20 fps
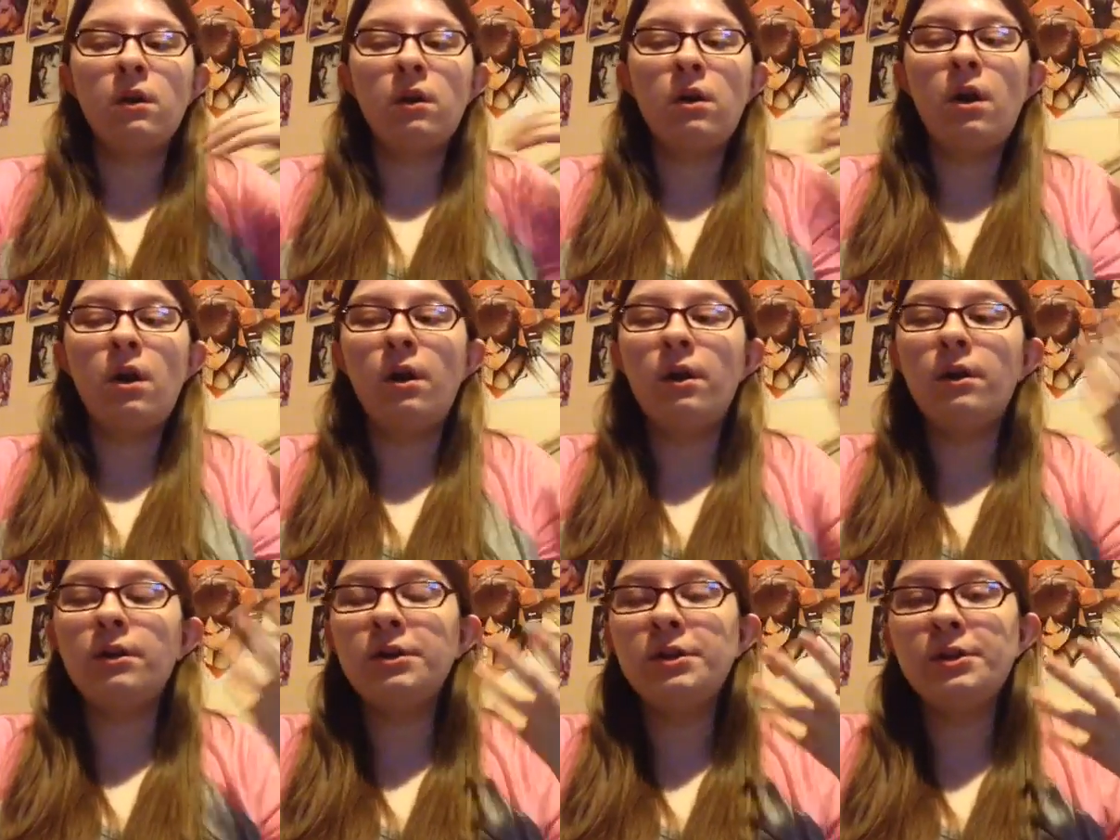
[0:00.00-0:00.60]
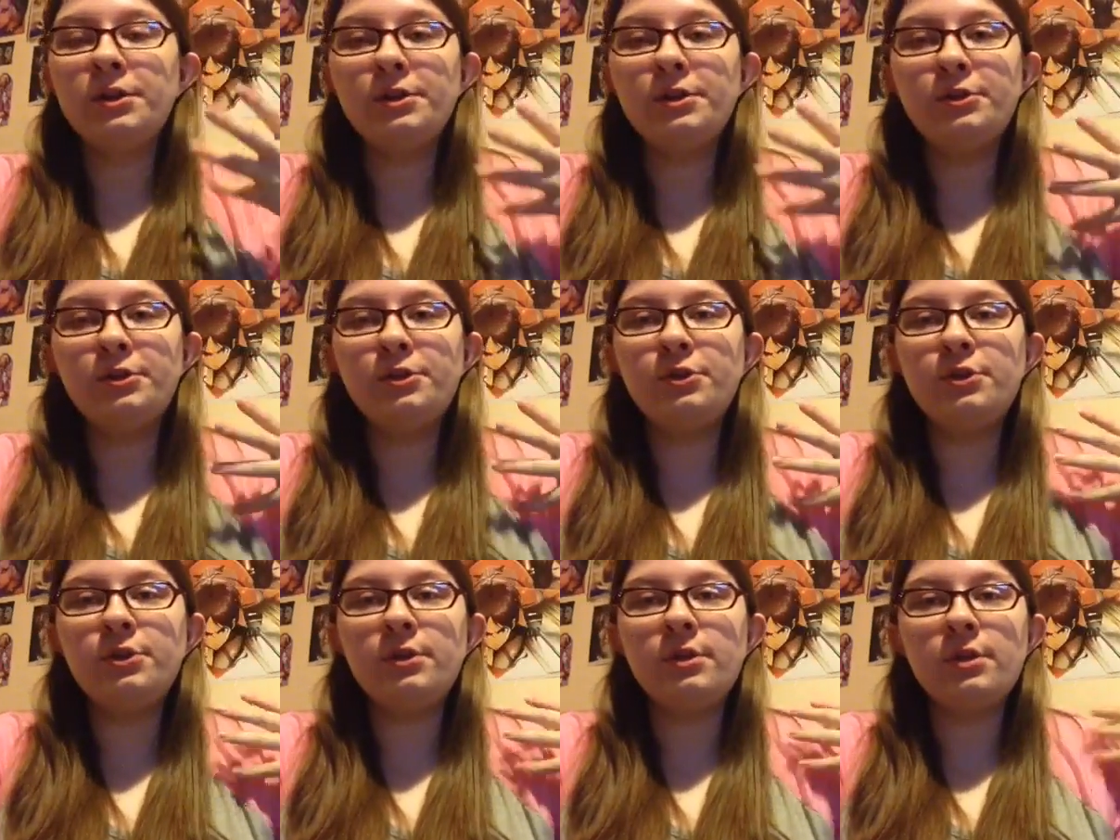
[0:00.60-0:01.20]

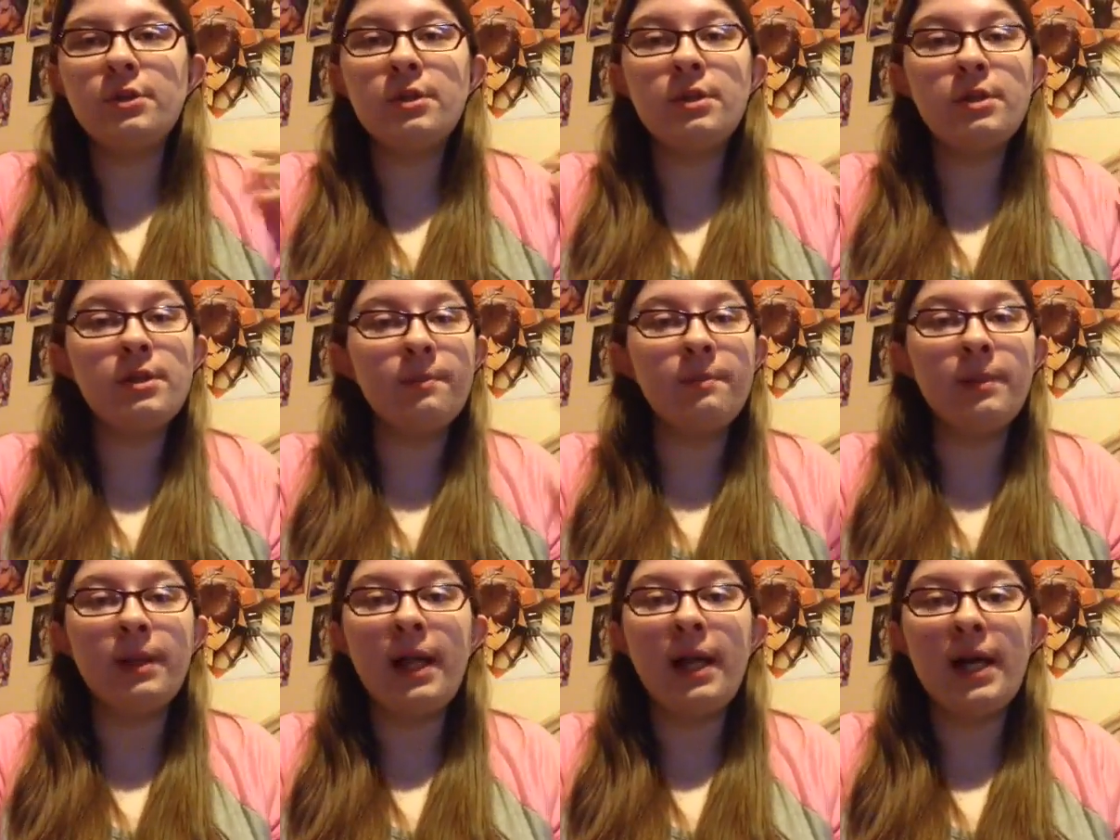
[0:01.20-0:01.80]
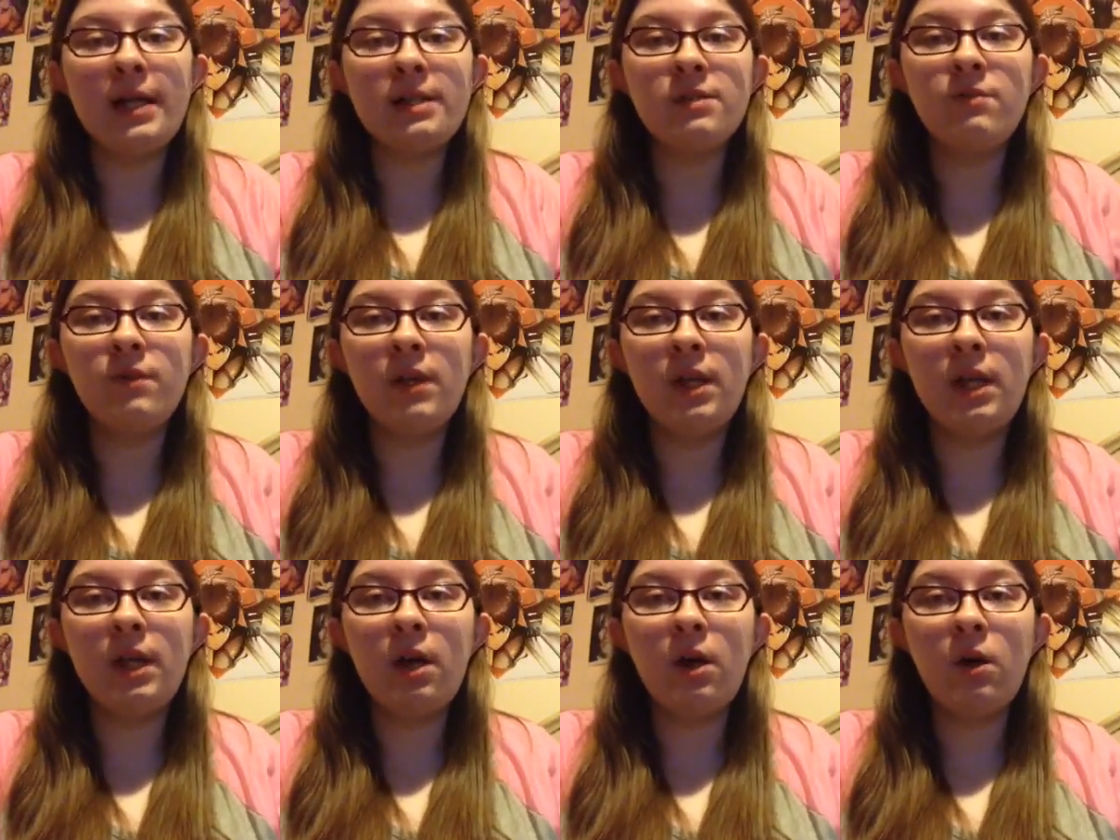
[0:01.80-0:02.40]
college supplies
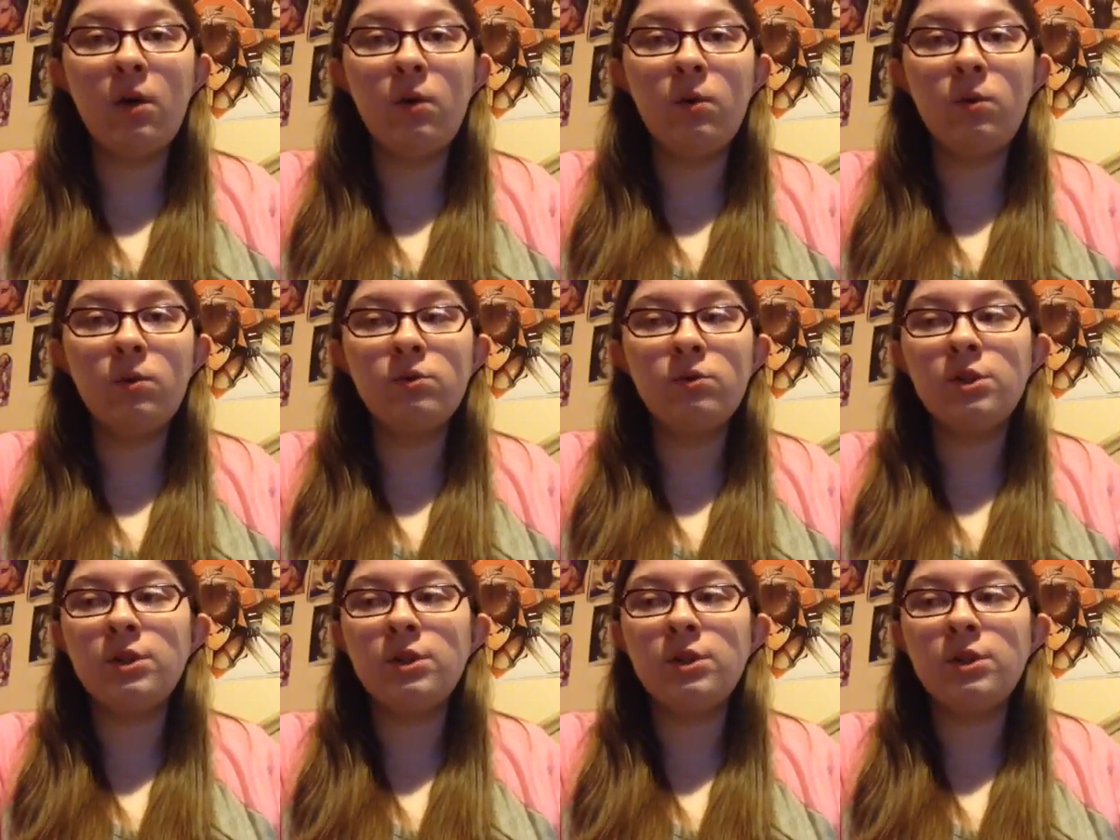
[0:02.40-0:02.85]
video.